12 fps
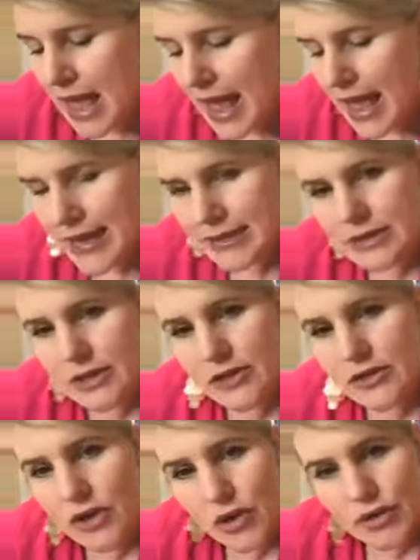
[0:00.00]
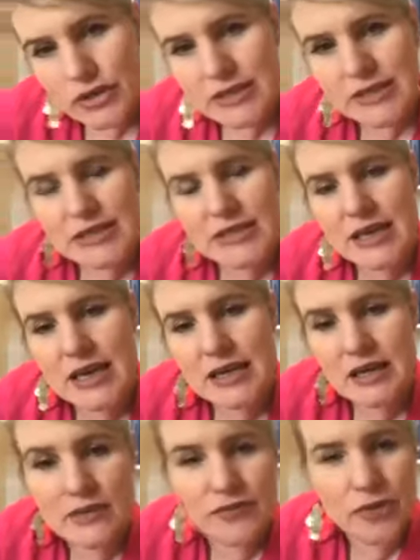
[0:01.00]
And a note to say
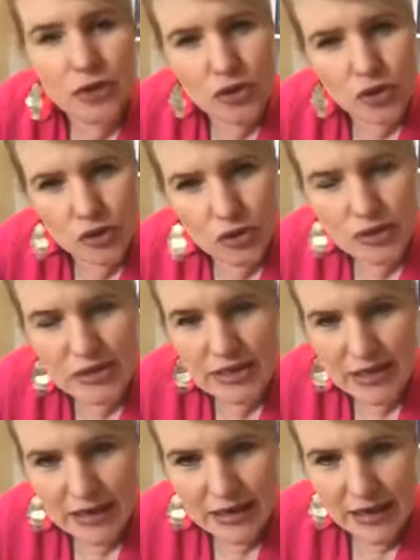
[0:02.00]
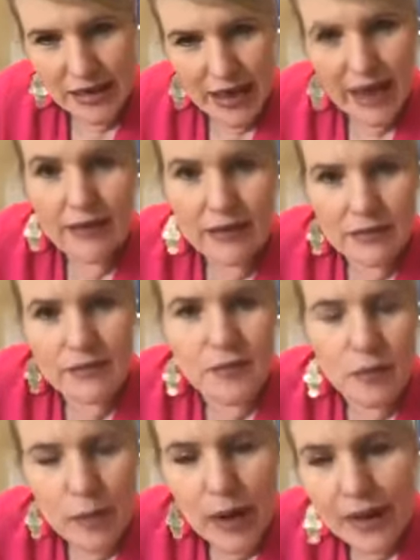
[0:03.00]
that if you're using any of the
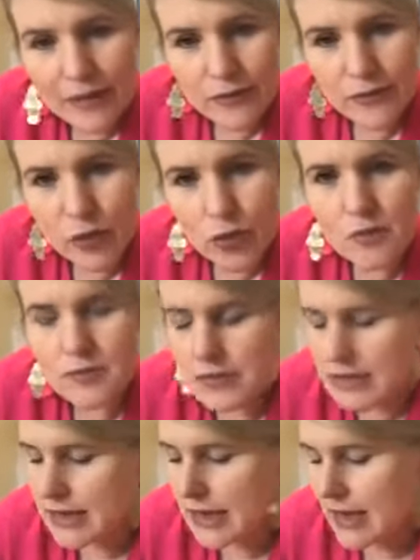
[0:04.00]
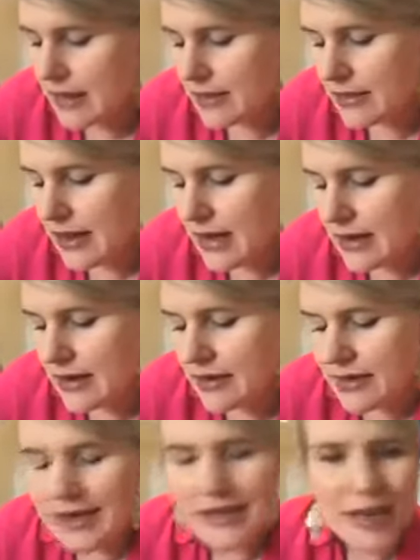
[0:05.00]
platforms, then
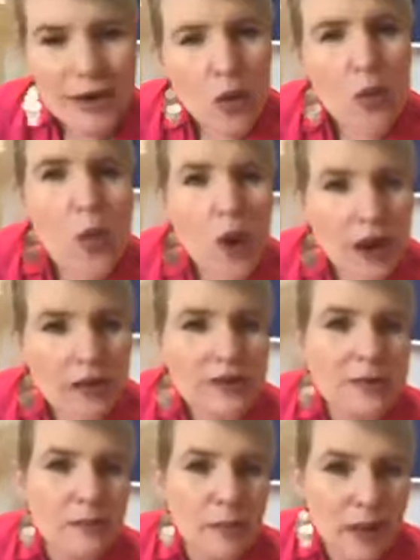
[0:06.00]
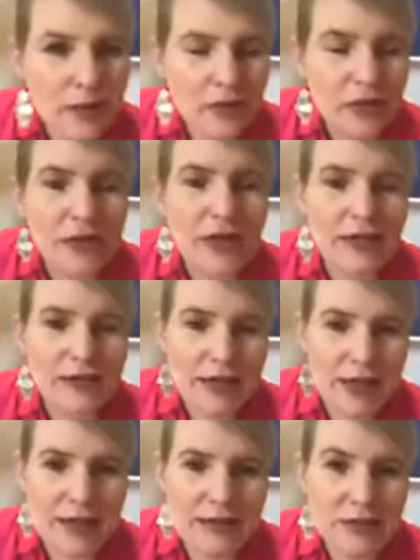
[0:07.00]
they take a while to buffer at the
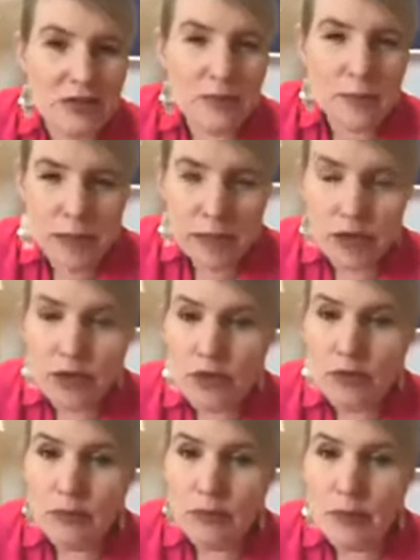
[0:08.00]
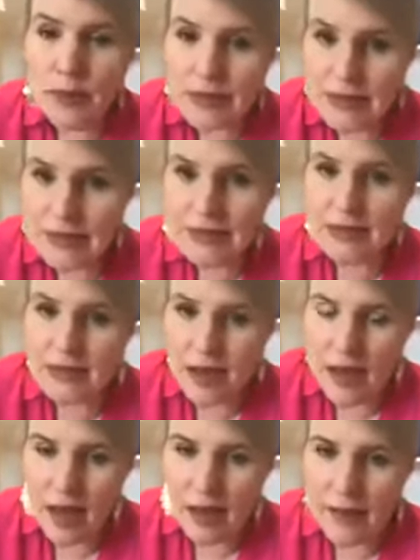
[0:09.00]
end. So make sure you've built in
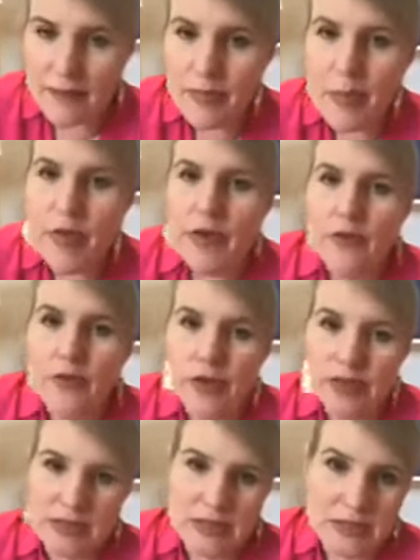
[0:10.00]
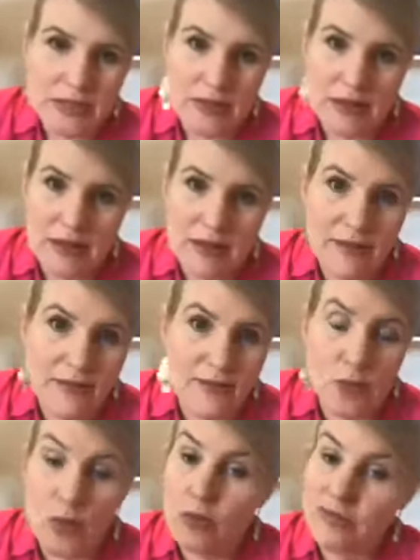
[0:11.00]
time for it to sit there
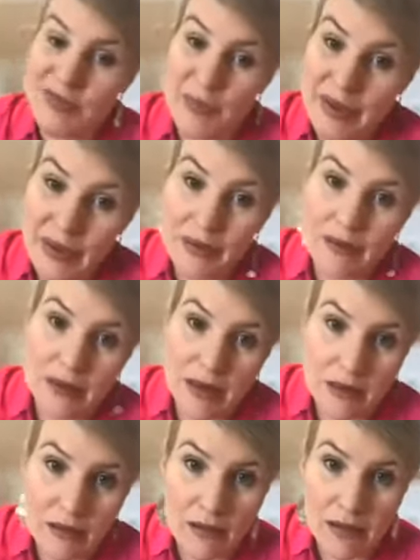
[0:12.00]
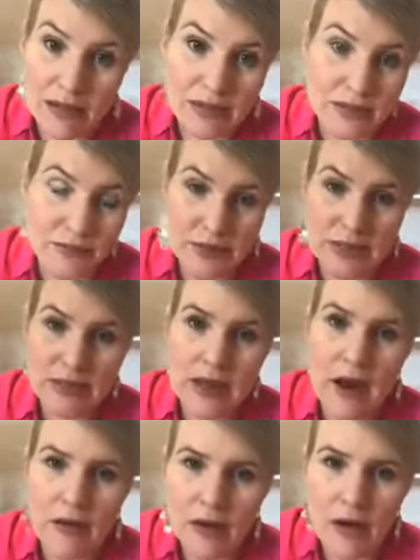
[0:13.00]
for, depending on how long it is, if it's an
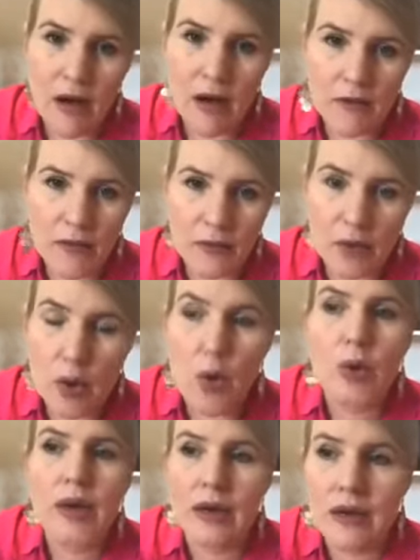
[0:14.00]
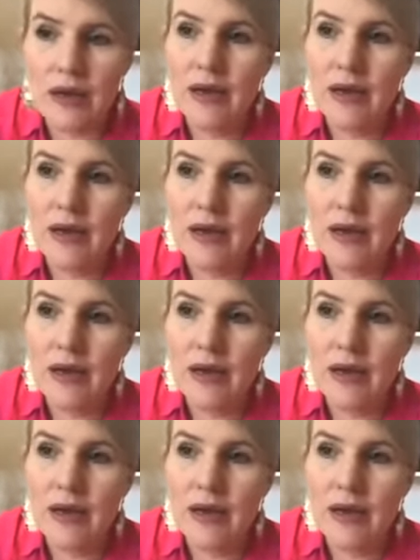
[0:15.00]
hour and a half of recording,